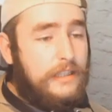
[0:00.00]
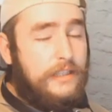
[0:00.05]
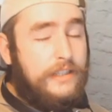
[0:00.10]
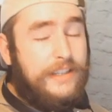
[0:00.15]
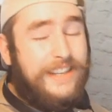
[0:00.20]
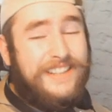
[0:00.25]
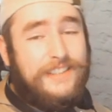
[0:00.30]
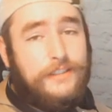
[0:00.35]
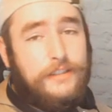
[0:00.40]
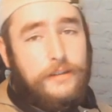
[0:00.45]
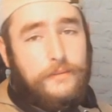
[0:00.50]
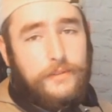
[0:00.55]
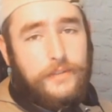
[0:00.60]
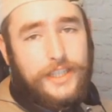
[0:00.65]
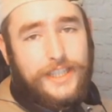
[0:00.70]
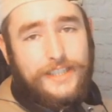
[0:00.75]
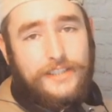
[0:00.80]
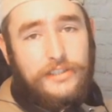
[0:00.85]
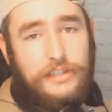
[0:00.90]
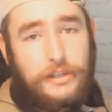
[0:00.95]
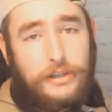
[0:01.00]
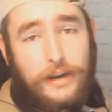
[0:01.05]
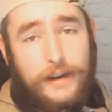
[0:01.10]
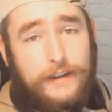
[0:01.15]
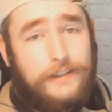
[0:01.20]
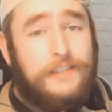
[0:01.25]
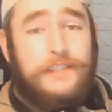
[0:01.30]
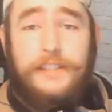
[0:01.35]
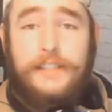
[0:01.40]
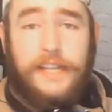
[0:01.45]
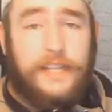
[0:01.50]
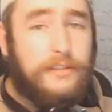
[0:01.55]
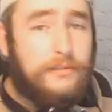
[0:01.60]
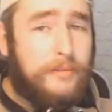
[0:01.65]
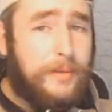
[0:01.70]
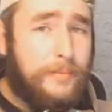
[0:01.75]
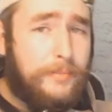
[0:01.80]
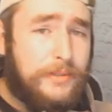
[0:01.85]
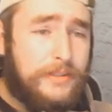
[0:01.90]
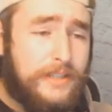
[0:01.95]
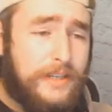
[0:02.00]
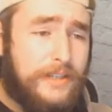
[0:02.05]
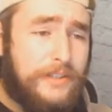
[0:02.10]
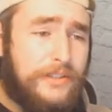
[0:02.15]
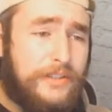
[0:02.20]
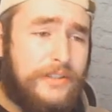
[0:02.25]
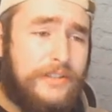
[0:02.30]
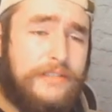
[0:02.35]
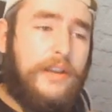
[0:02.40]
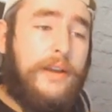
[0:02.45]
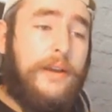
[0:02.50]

Next up, you need to know how to get the reputation.